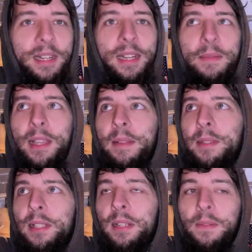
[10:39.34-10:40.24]
anyway,
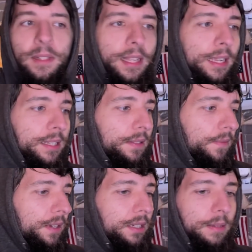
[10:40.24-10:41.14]
just gonna relax,
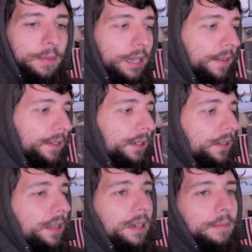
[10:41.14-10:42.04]
finish up what I have to do
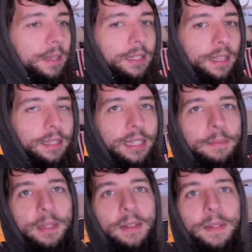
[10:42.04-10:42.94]
here, my
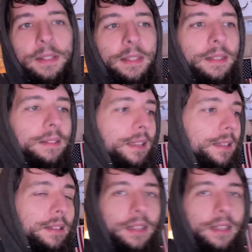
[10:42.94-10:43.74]
laptop and everything. I